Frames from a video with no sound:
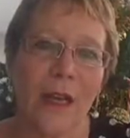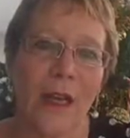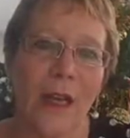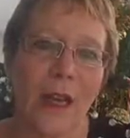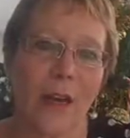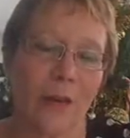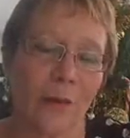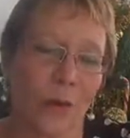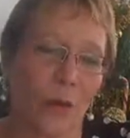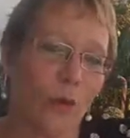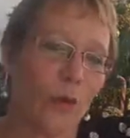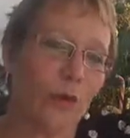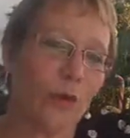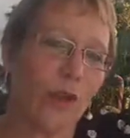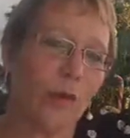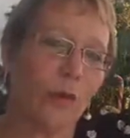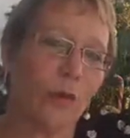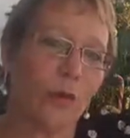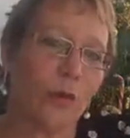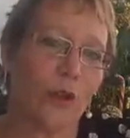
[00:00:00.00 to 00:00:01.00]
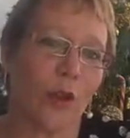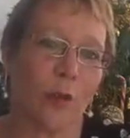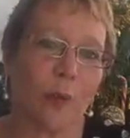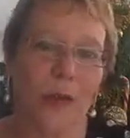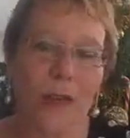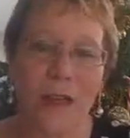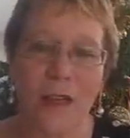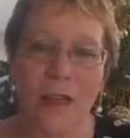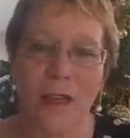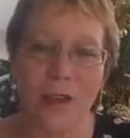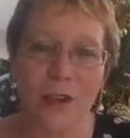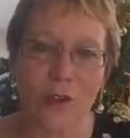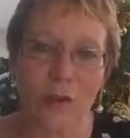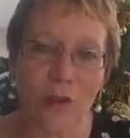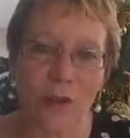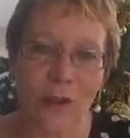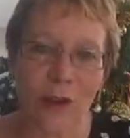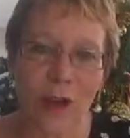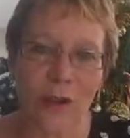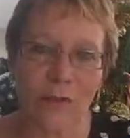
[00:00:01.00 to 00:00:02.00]
And of course I've also been a
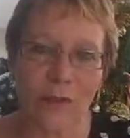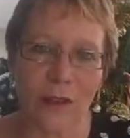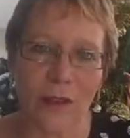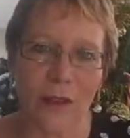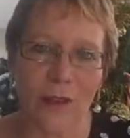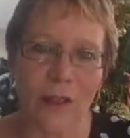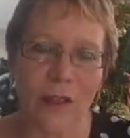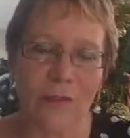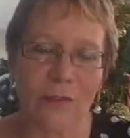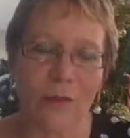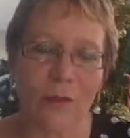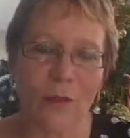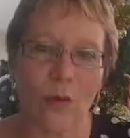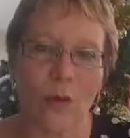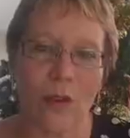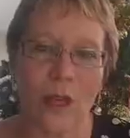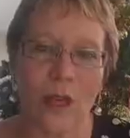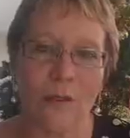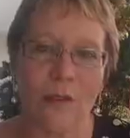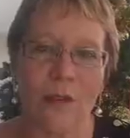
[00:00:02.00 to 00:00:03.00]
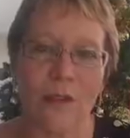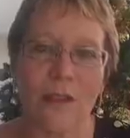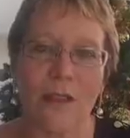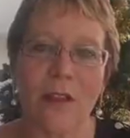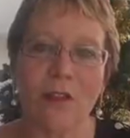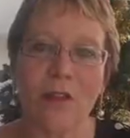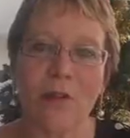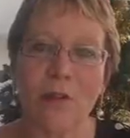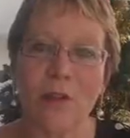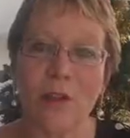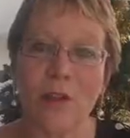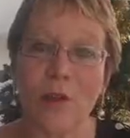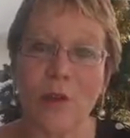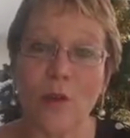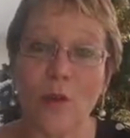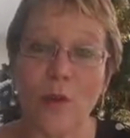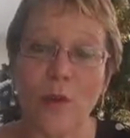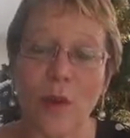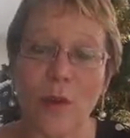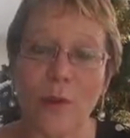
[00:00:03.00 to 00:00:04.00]
strong advocate for keeping Salisbury
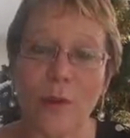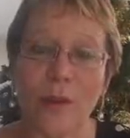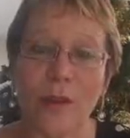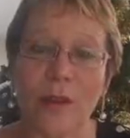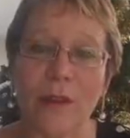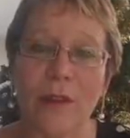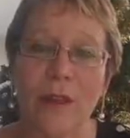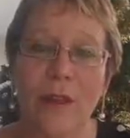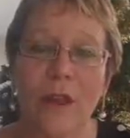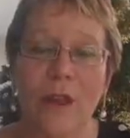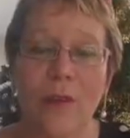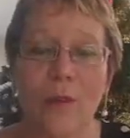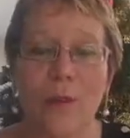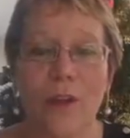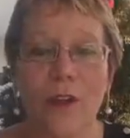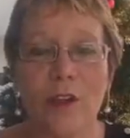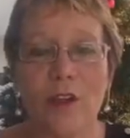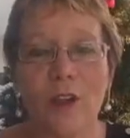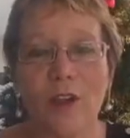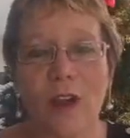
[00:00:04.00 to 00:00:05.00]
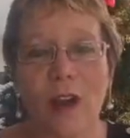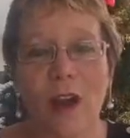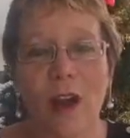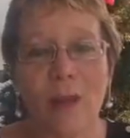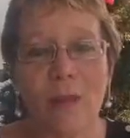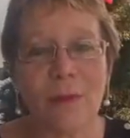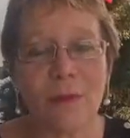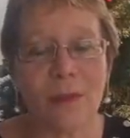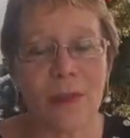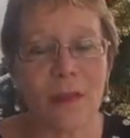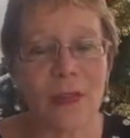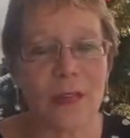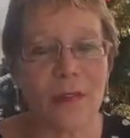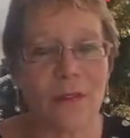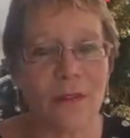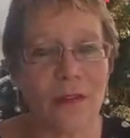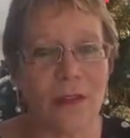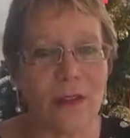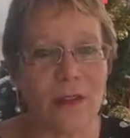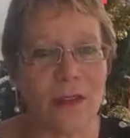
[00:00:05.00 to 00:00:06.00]
School open, which I
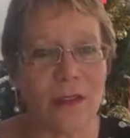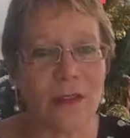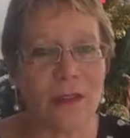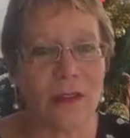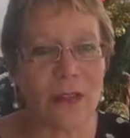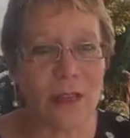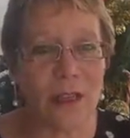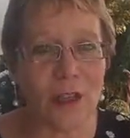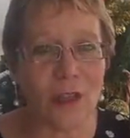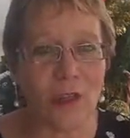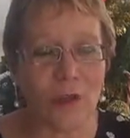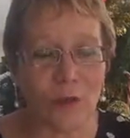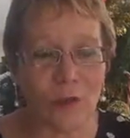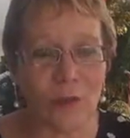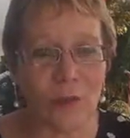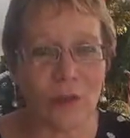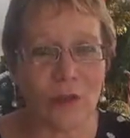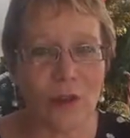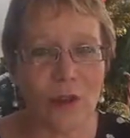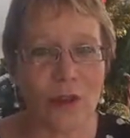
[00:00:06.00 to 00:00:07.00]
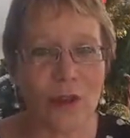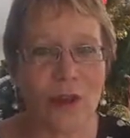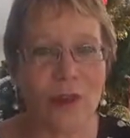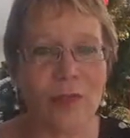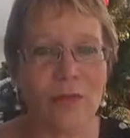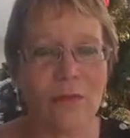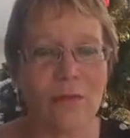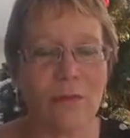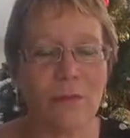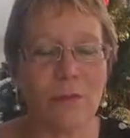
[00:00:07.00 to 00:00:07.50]
believe is essential to the